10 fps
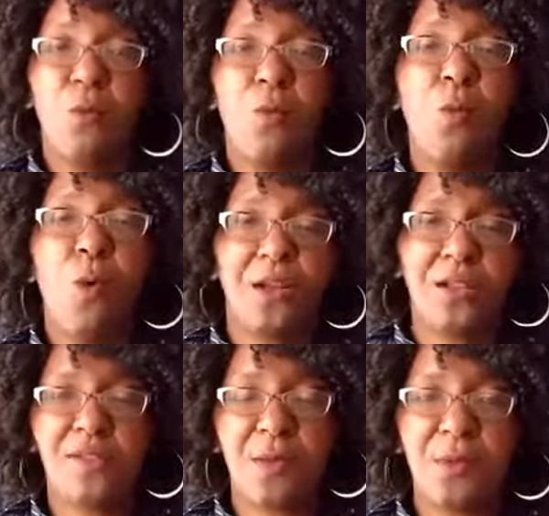What are
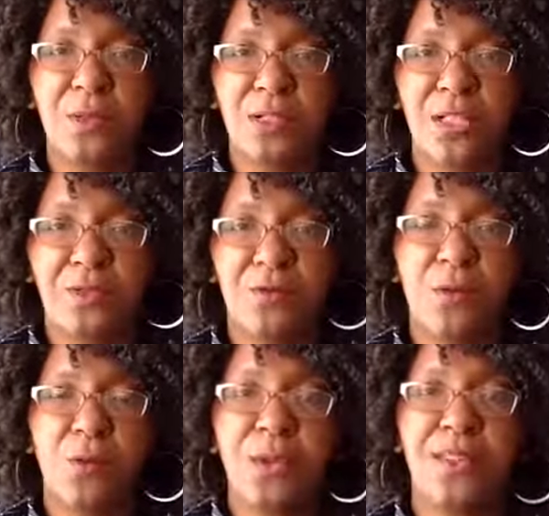these people looking
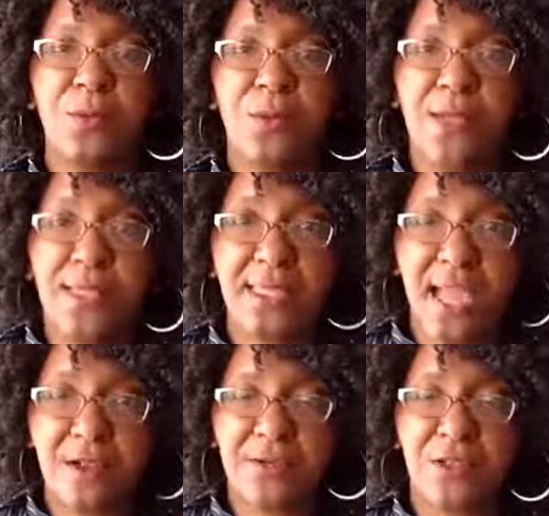for? What are they really
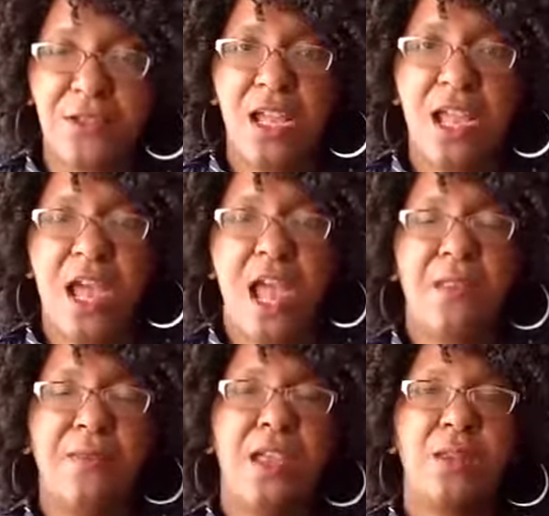after?
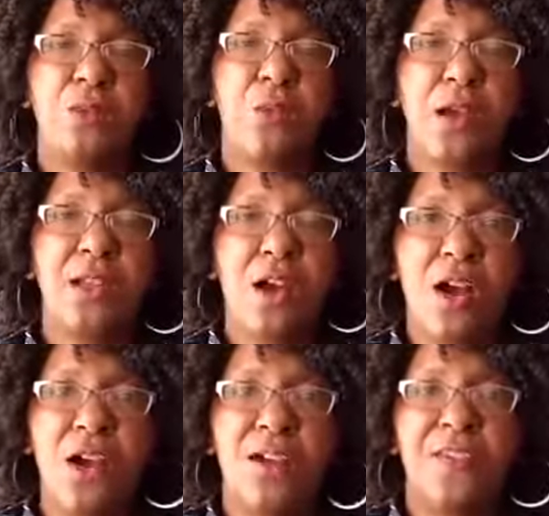And then what
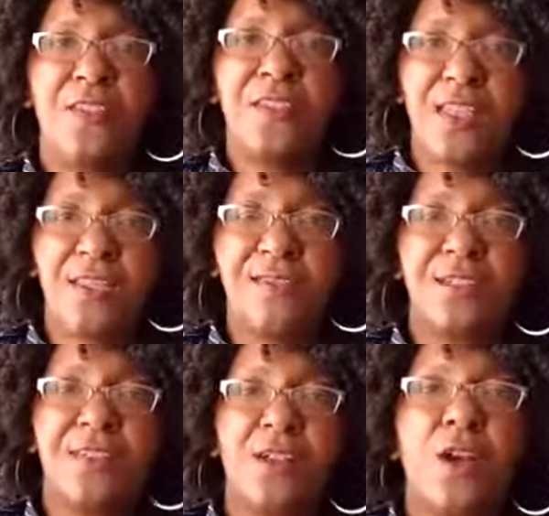are the things
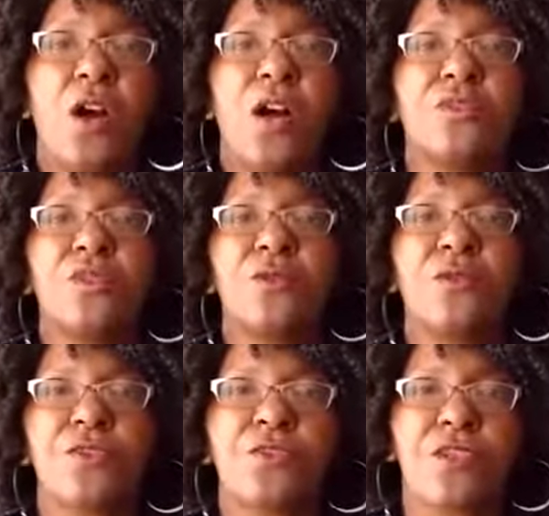that they're also
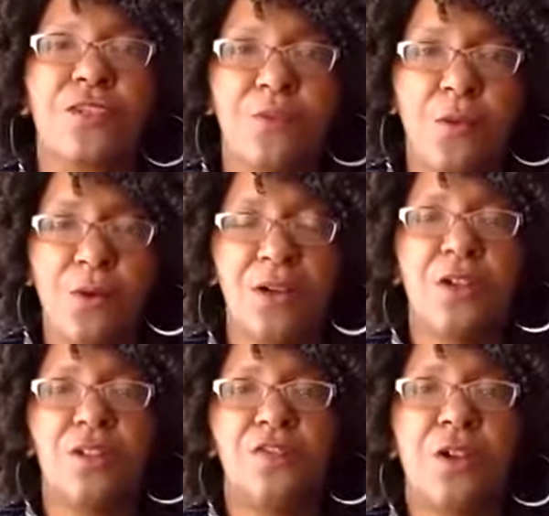searching for?
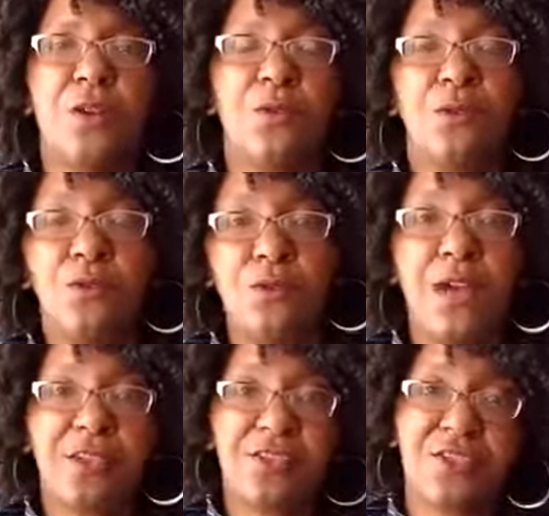So
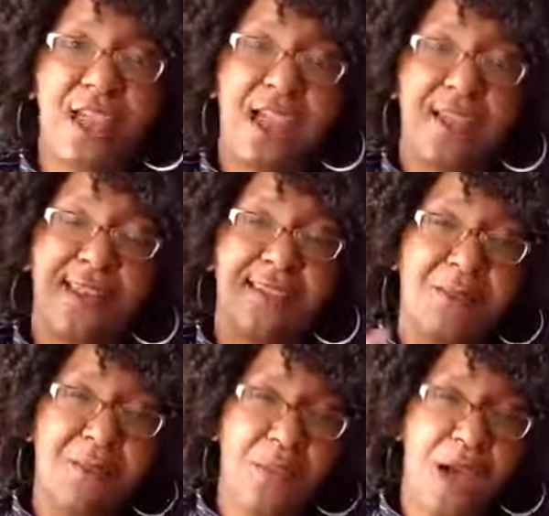Google actually has at
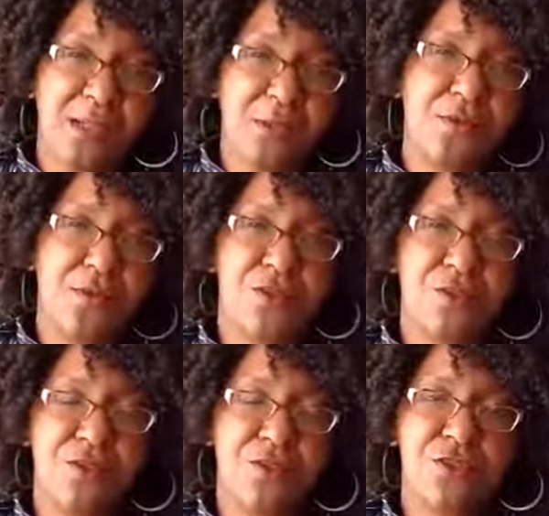the bottom of your
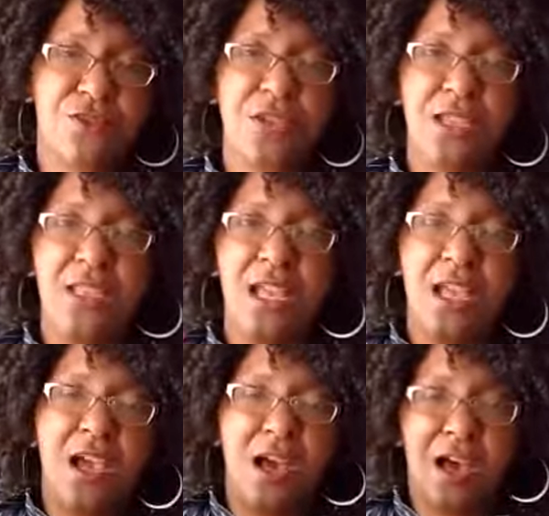search screen,
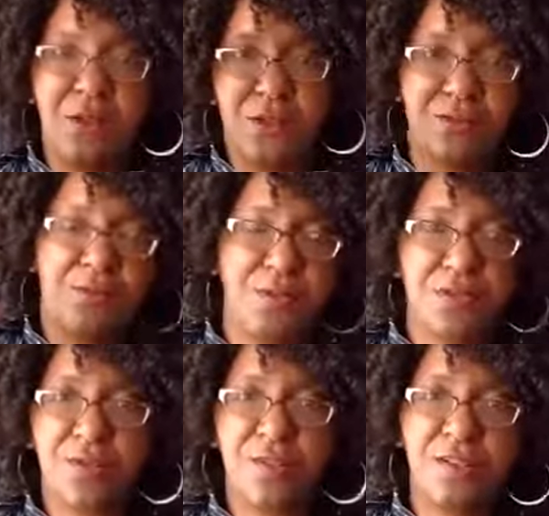your
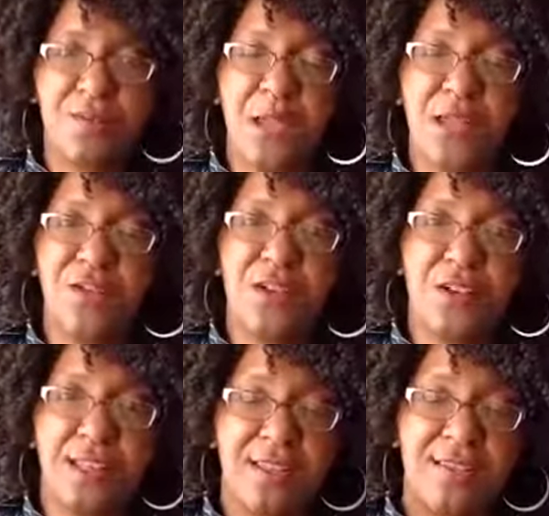search results page, there
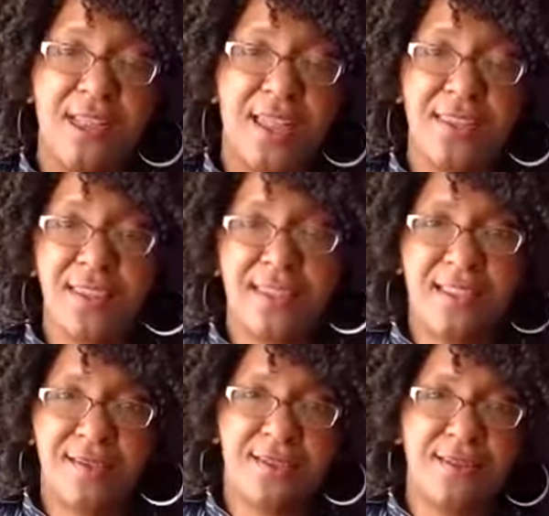is a thing
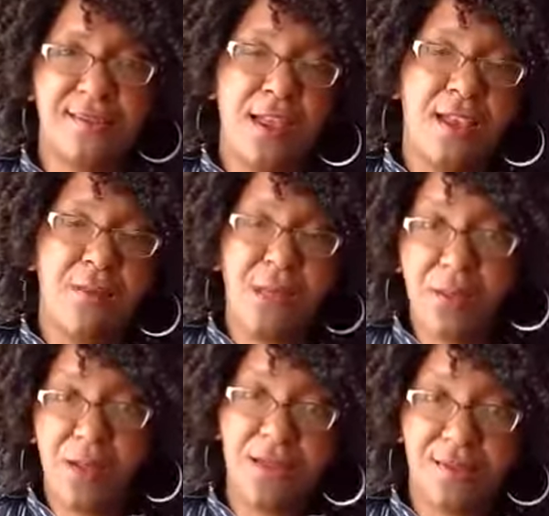that says
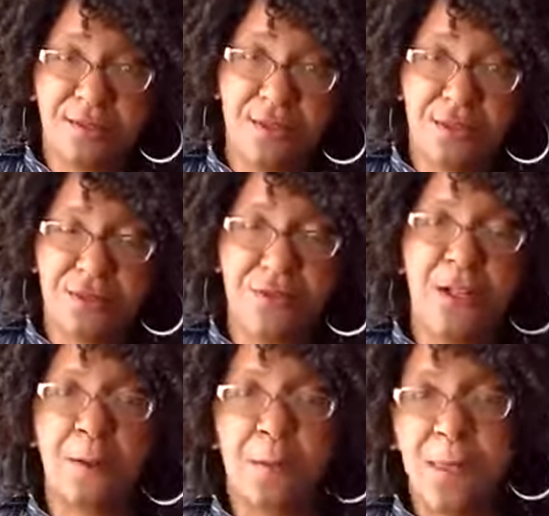people also searched
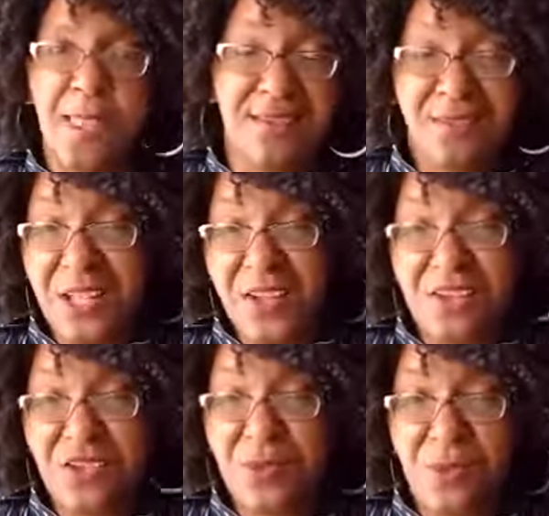for. And it's
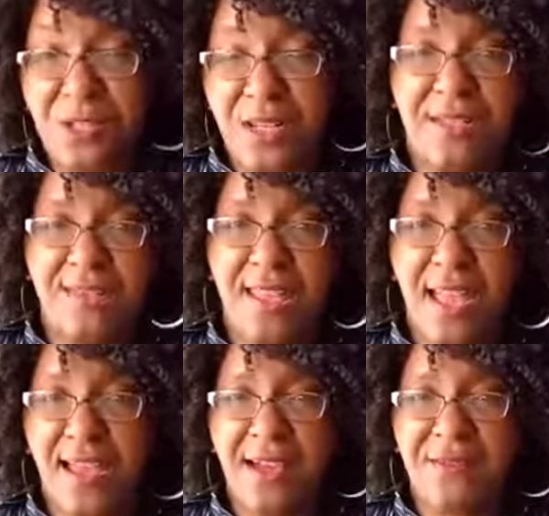really short. It does
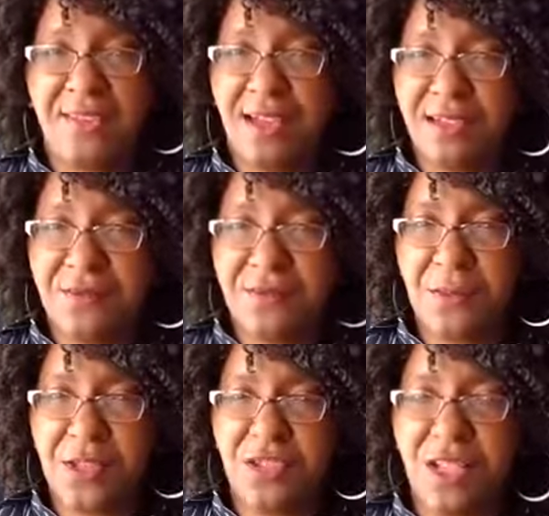not have a ton of
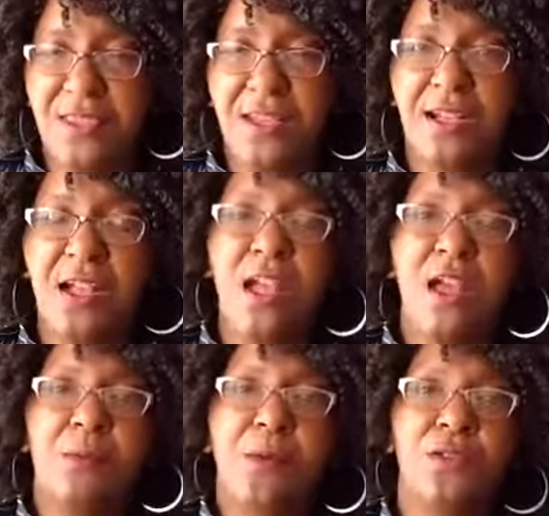information in there,
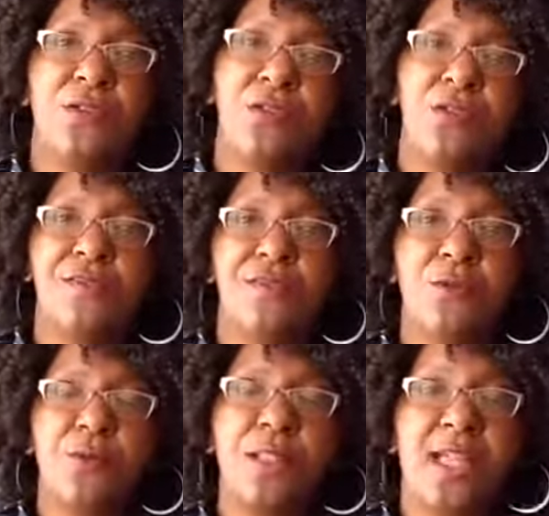but you can use a
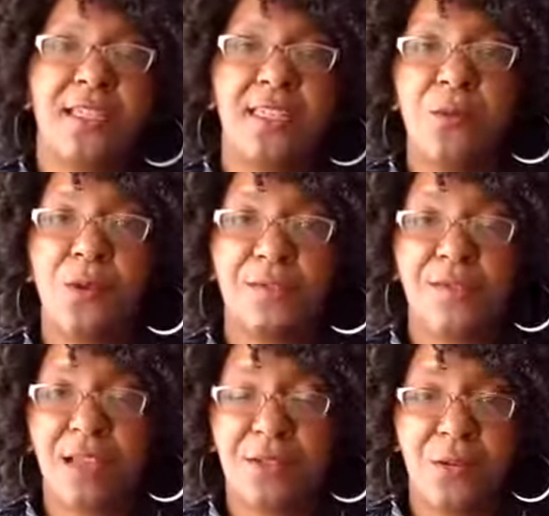tool like Keywords
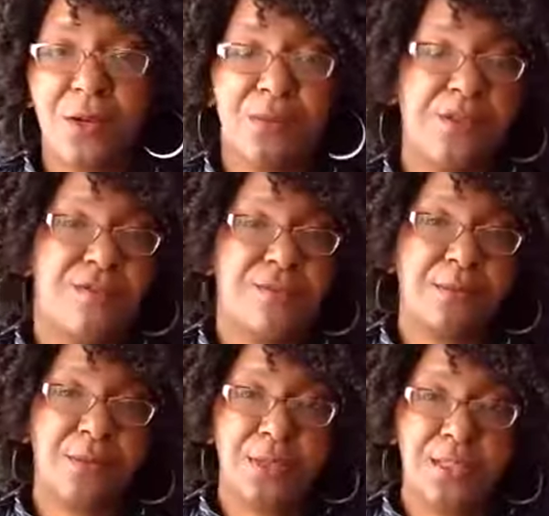Everywhere, which is
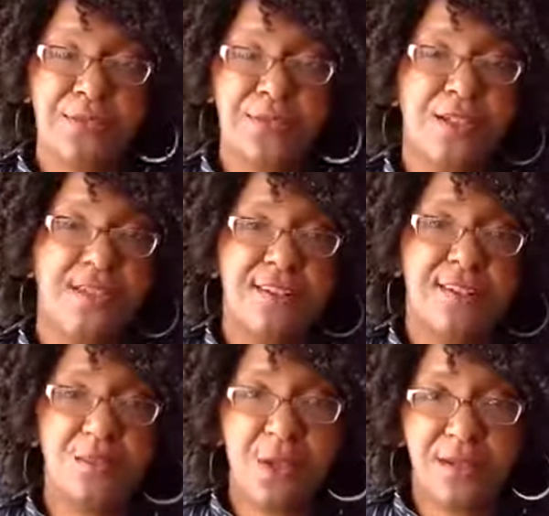completely free.
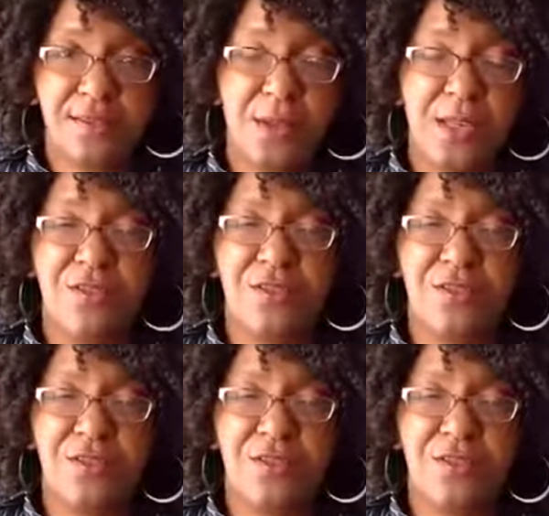It's browser-based.